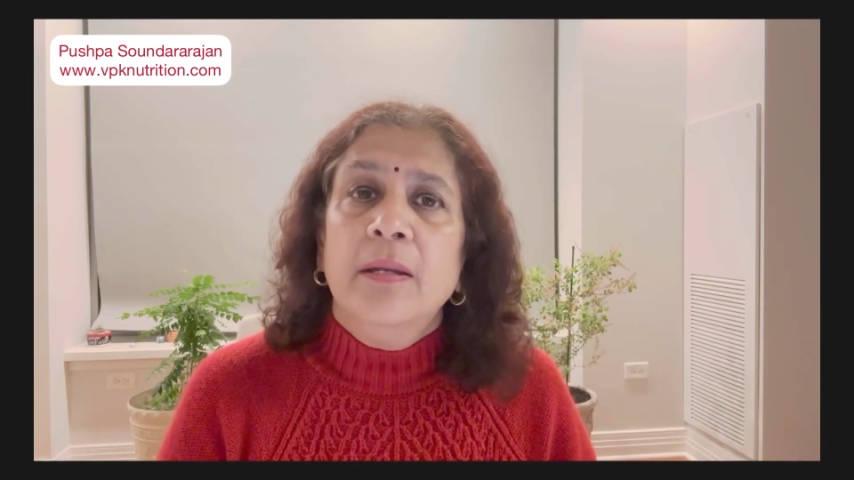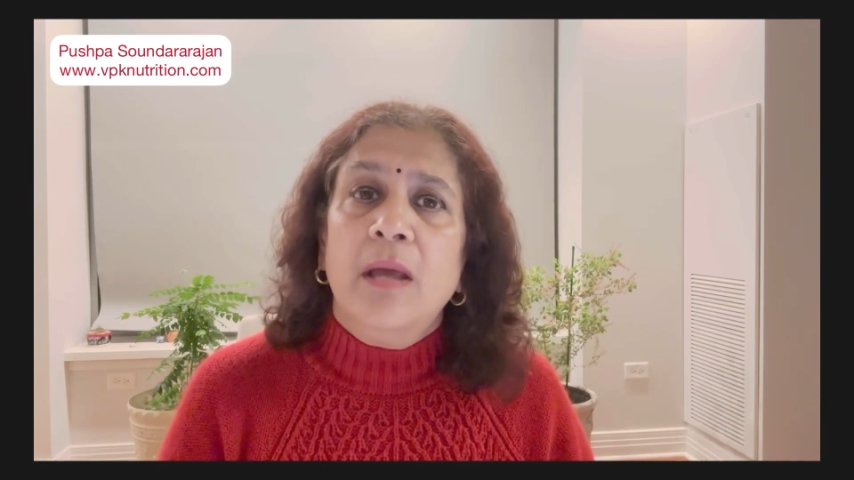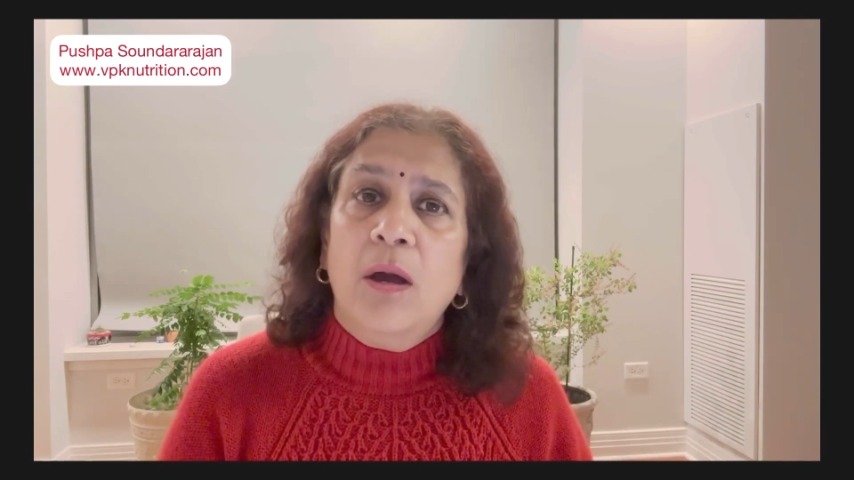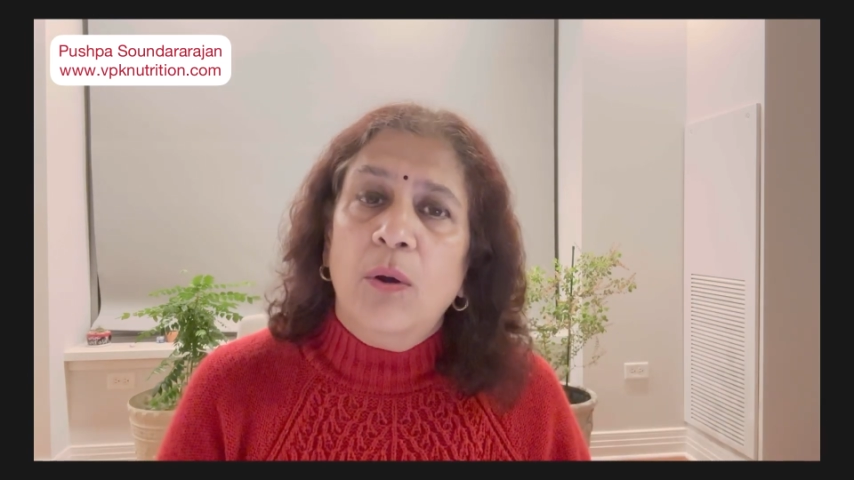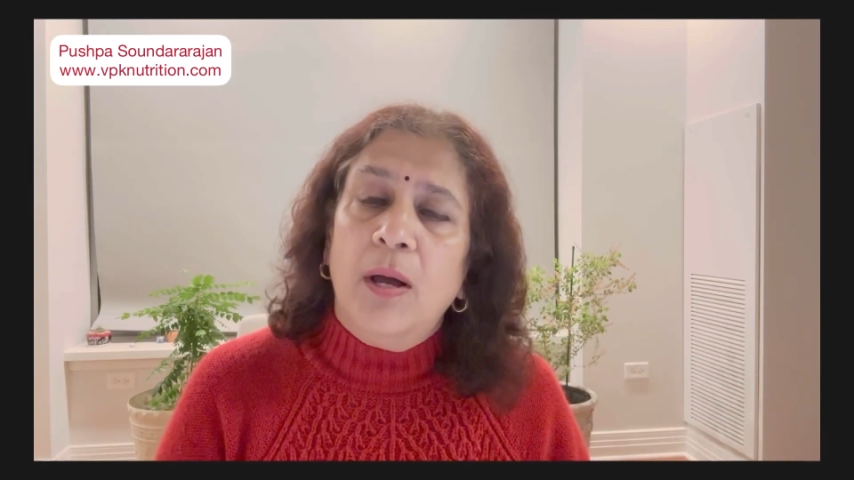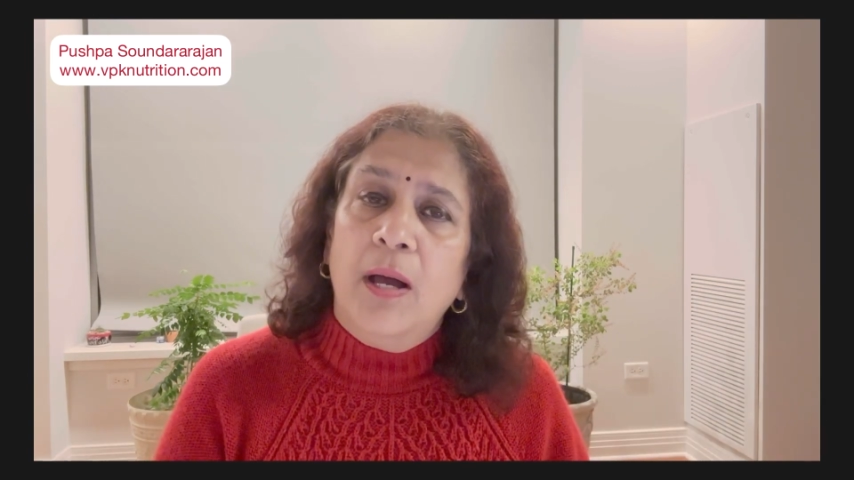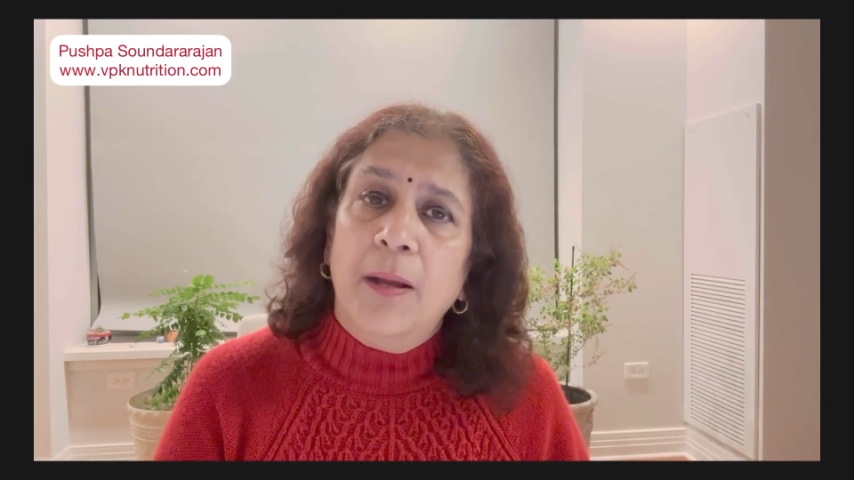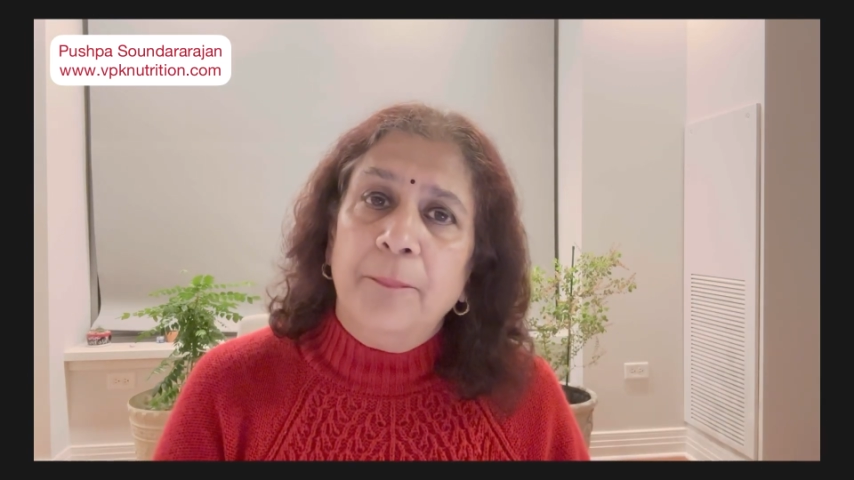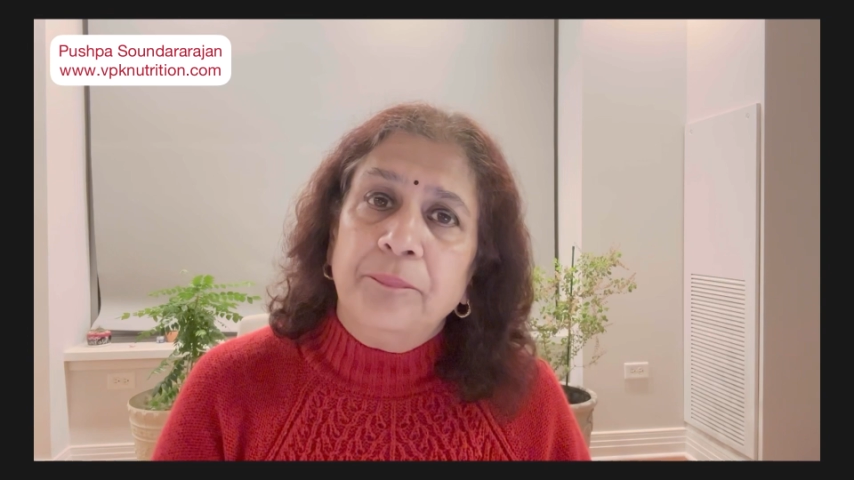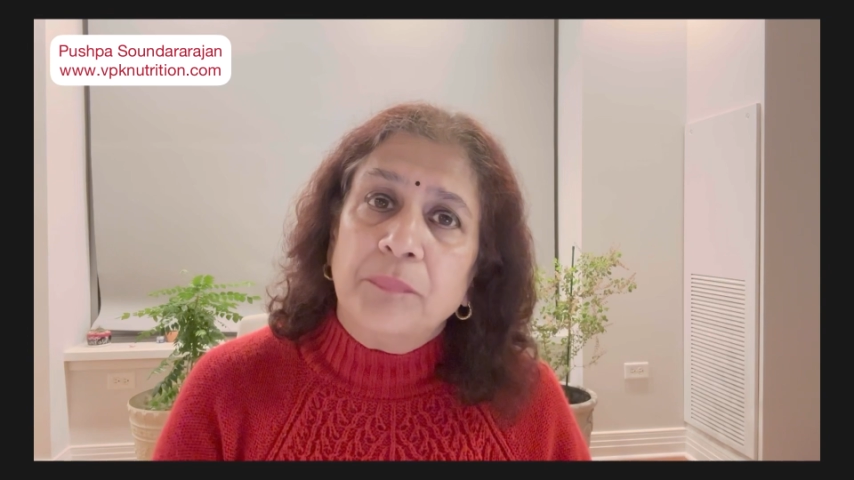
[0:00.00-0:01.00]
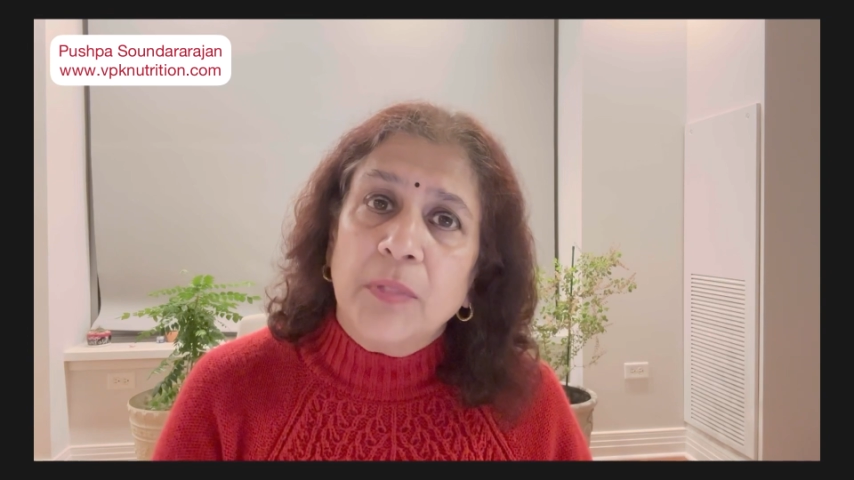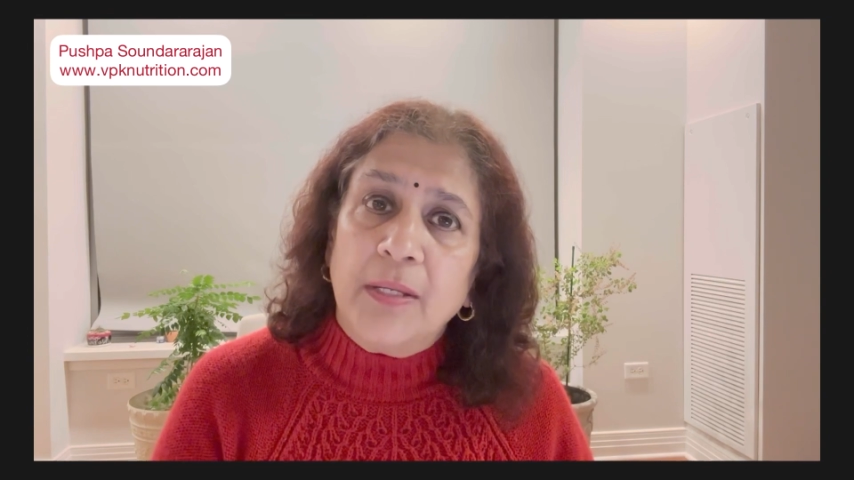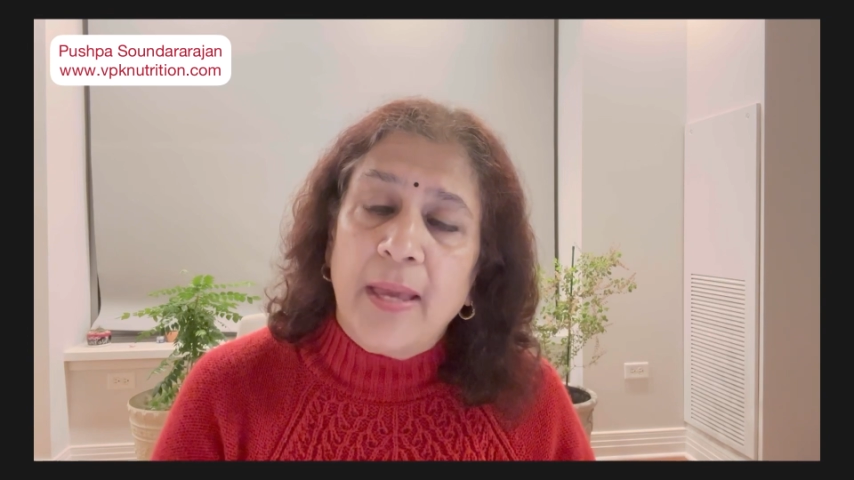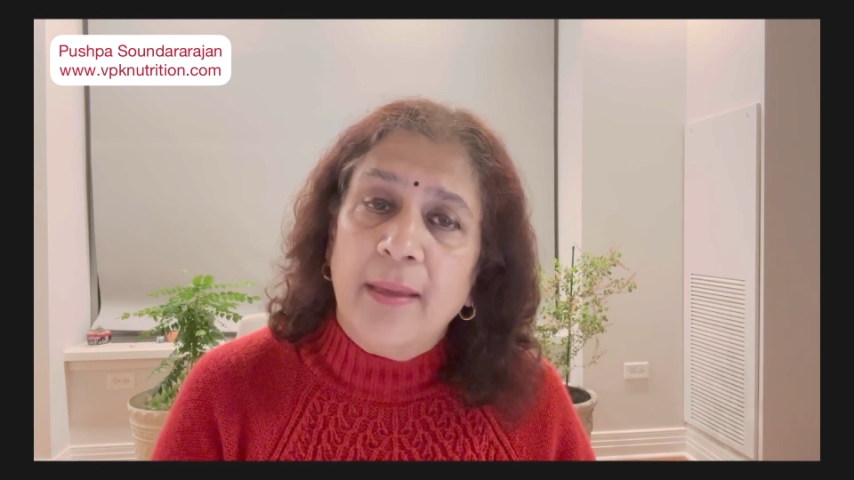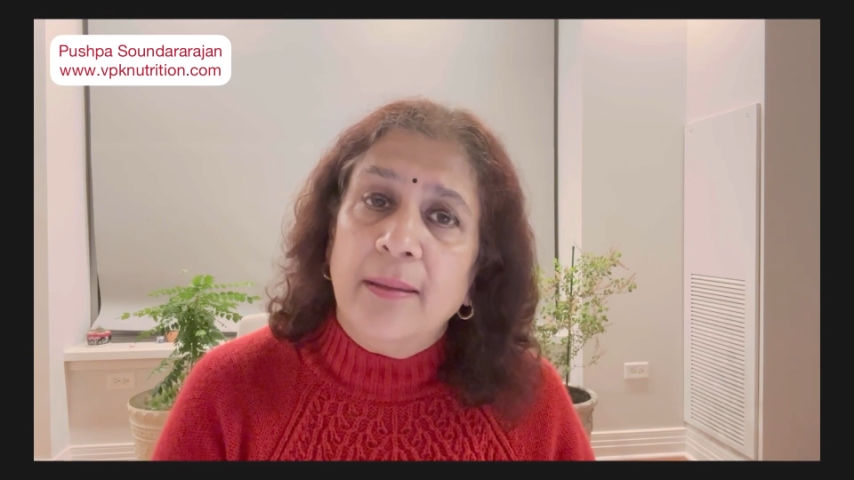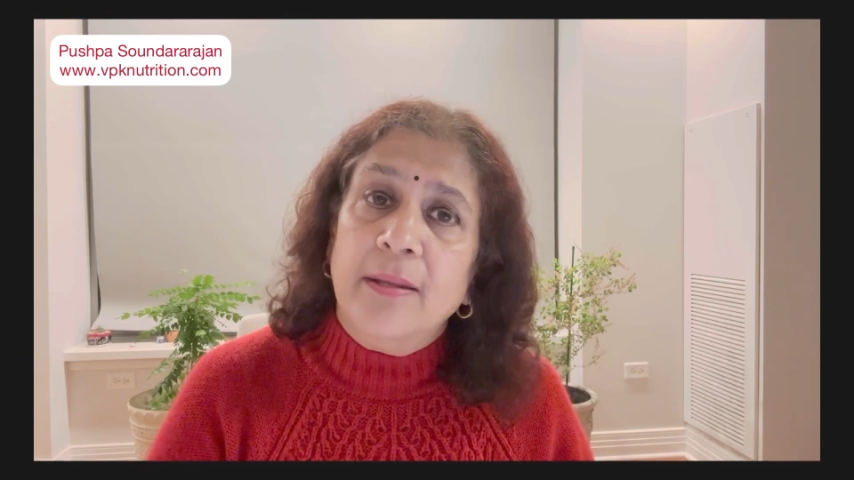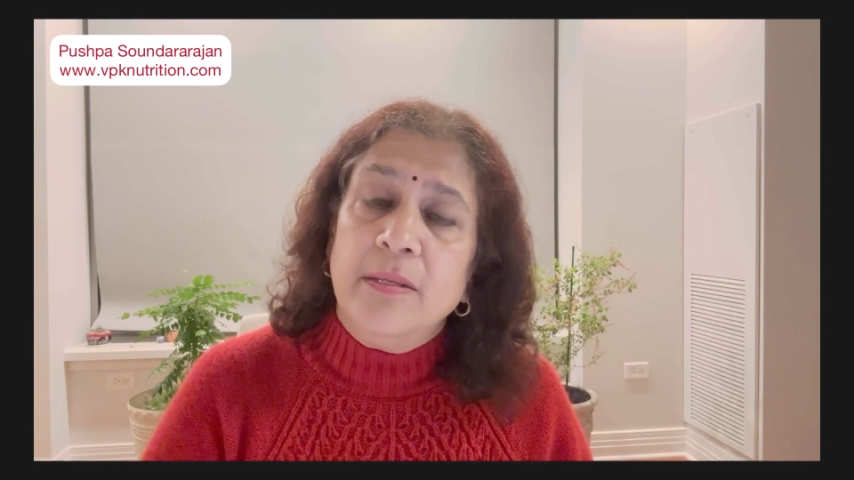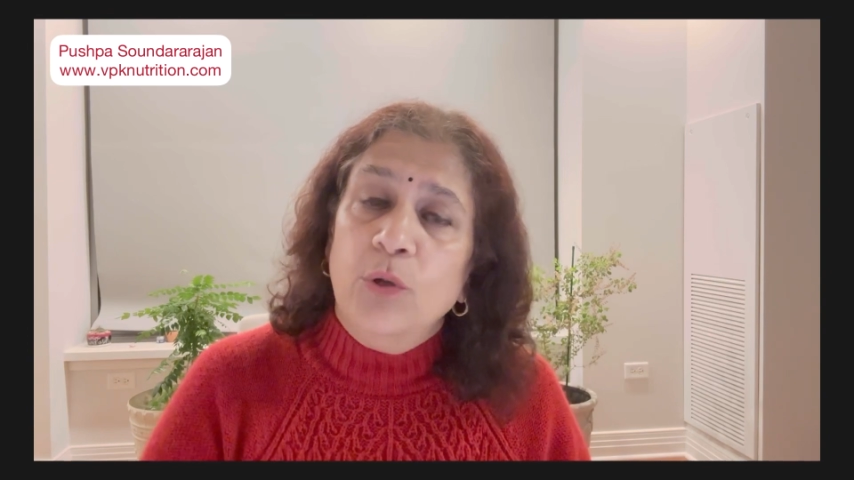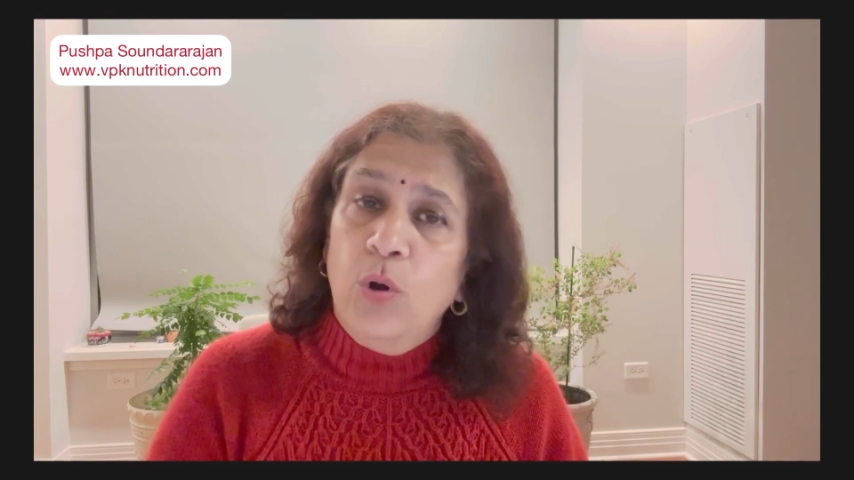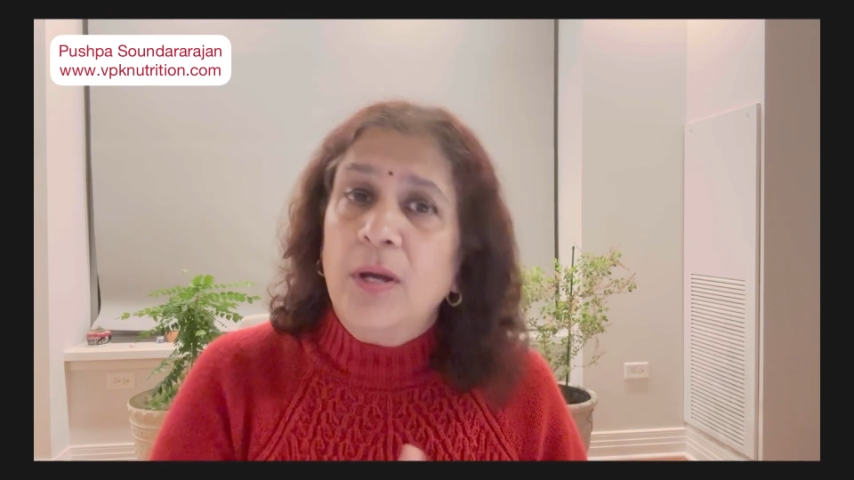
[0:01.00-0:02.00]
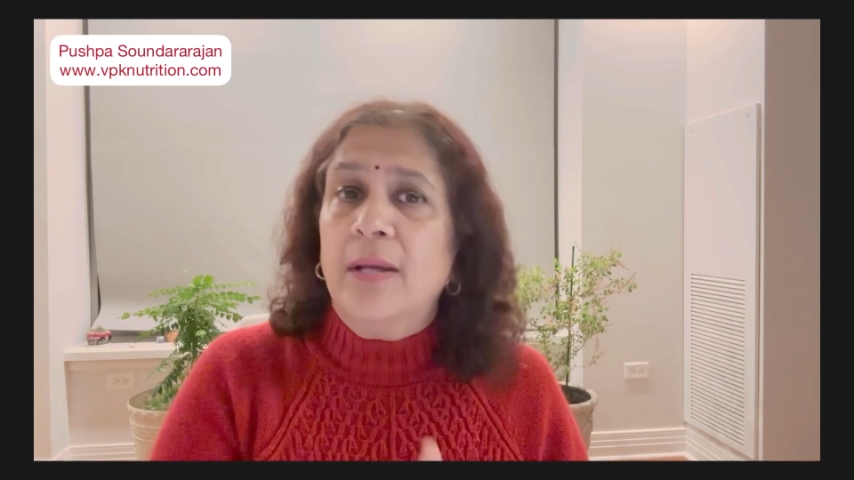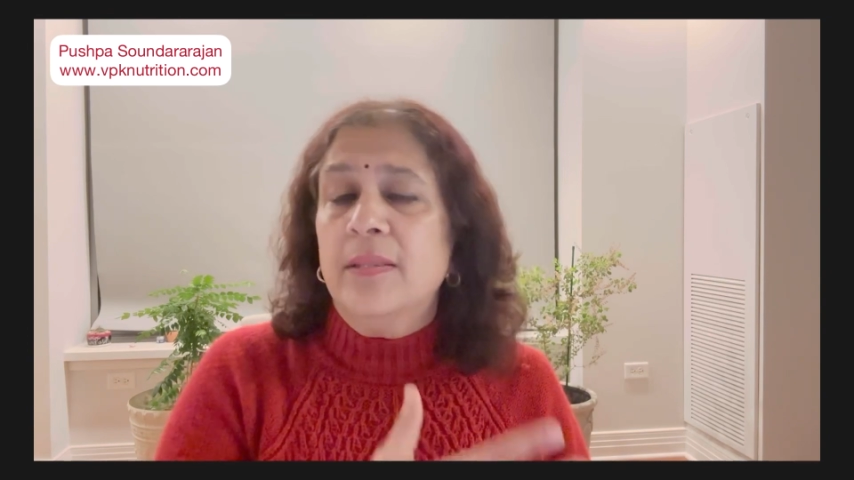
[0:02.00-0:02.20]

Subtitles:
Now, again, in yoga,